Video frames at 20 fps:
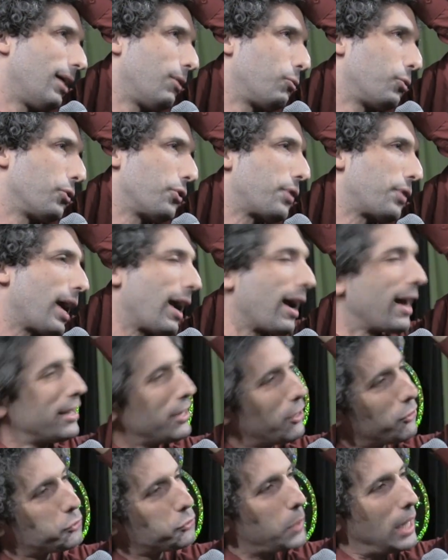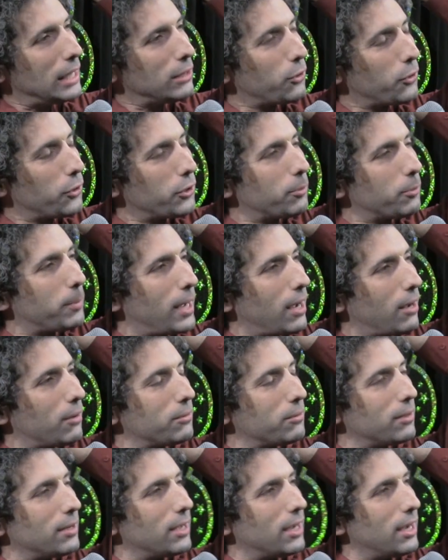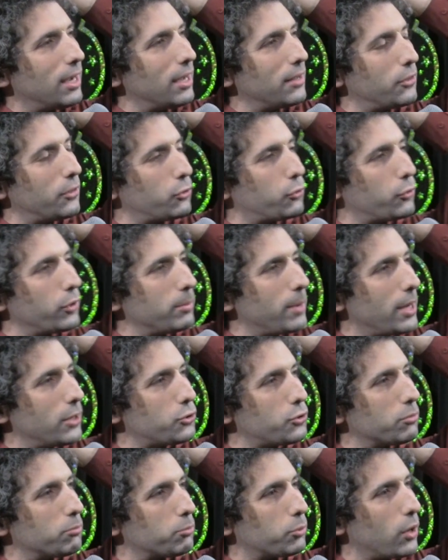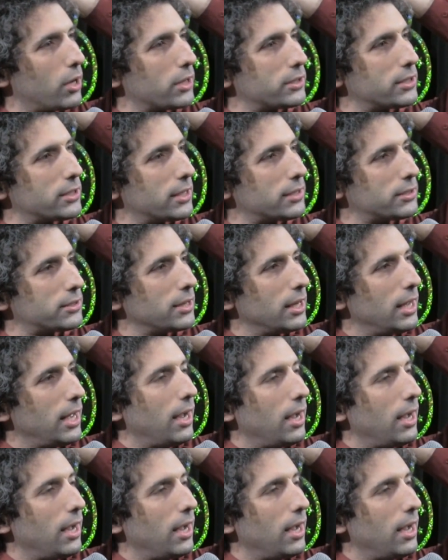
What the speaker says: we're there. And here's what I learned about the cremation process.